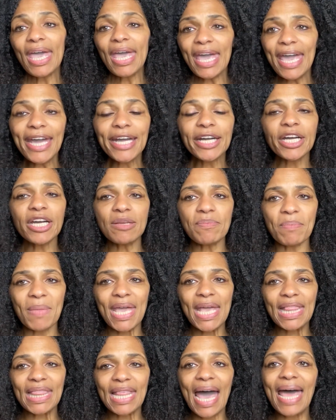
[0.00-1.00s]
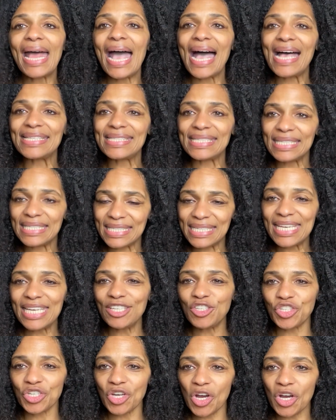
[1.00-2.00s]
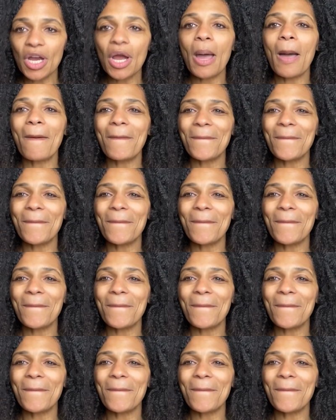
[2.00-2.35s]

It could mean that as a teacher,